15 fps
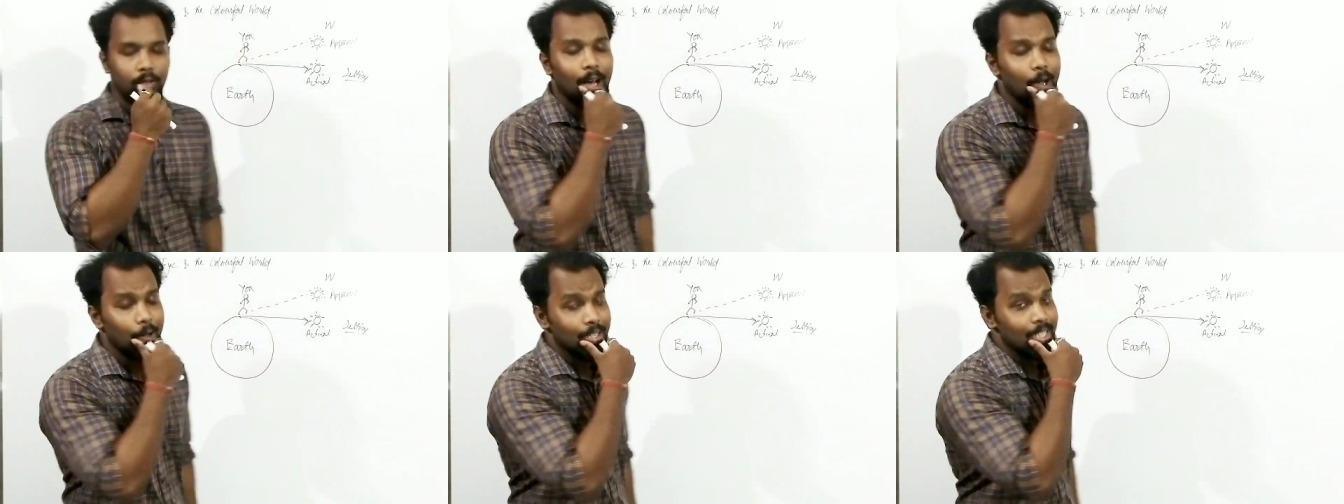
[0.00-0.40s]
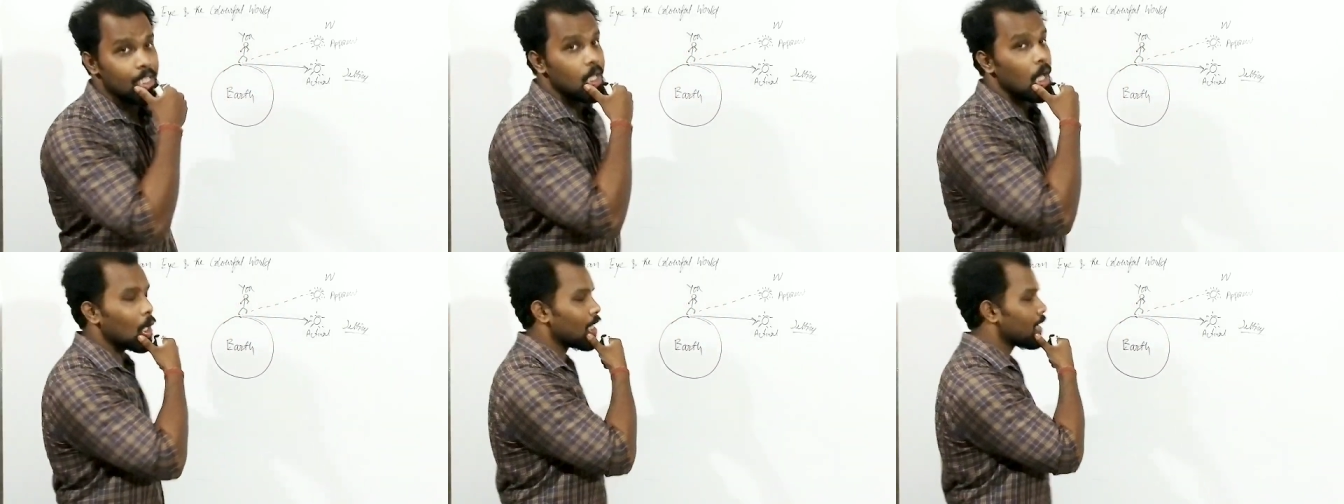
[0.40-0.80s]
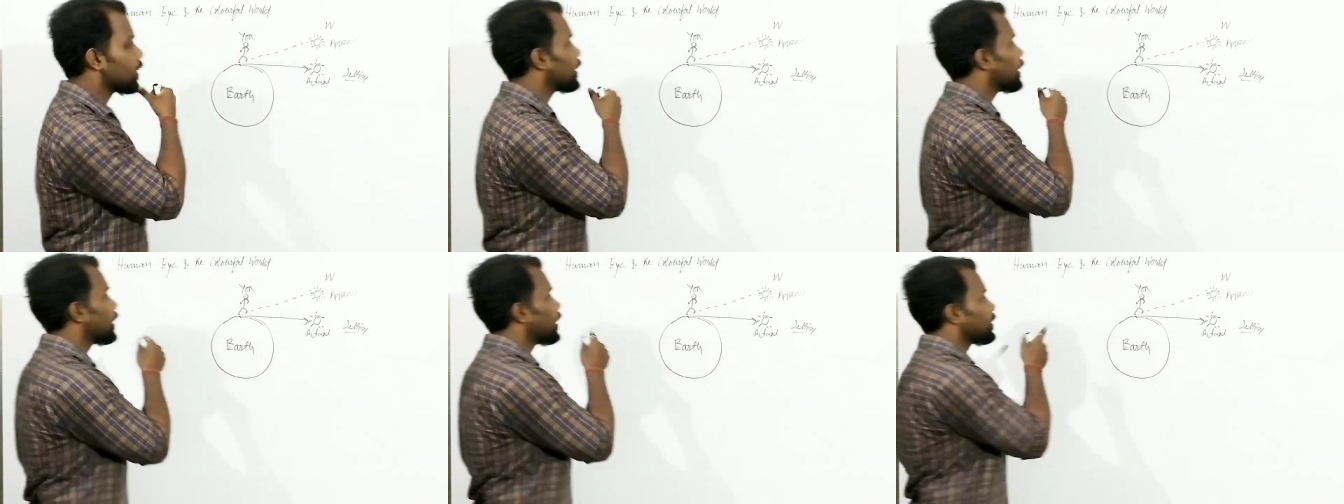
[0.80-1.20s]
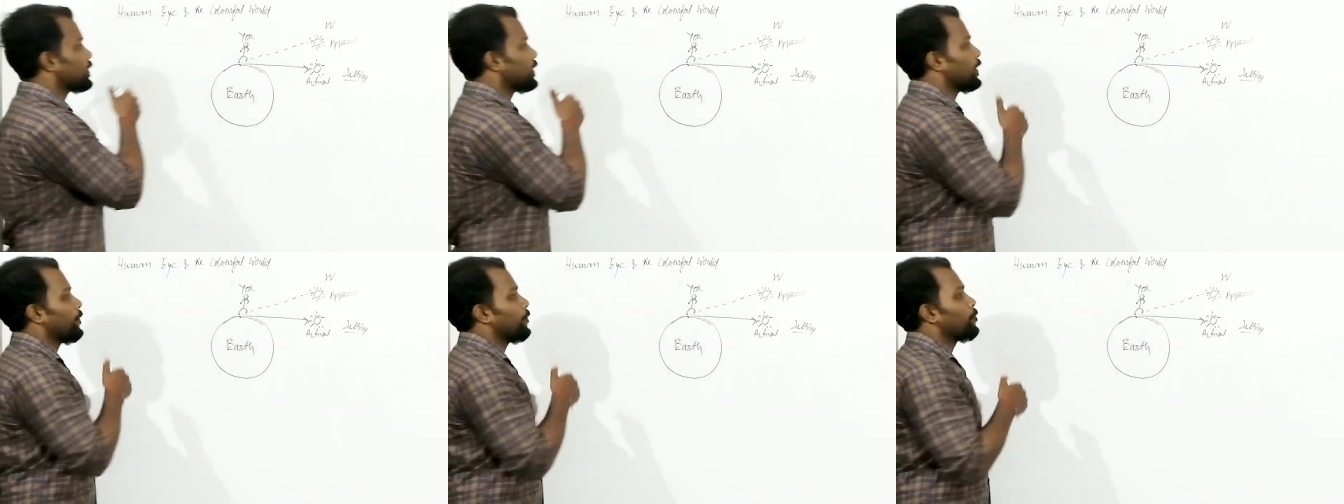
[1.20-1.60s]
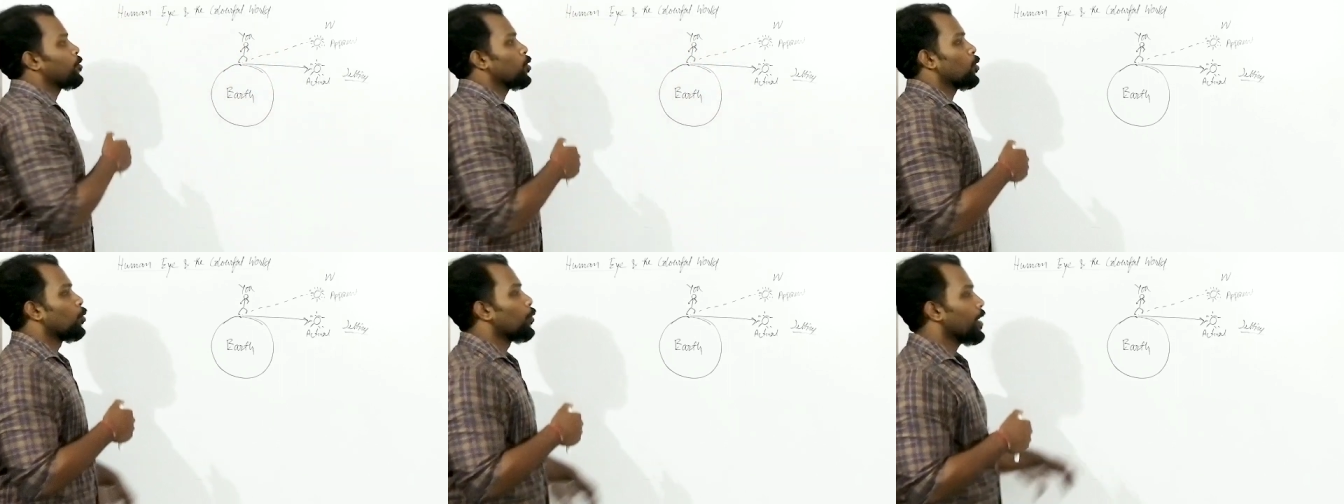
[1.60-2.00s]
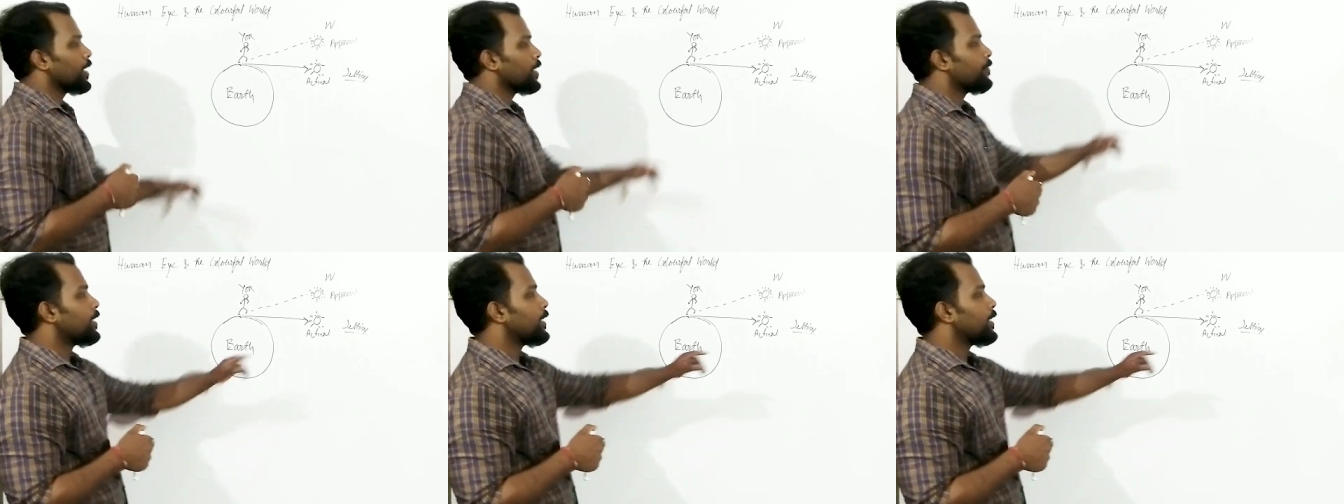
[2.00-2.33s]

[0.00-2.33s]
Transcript: how it is really occur? See, whenever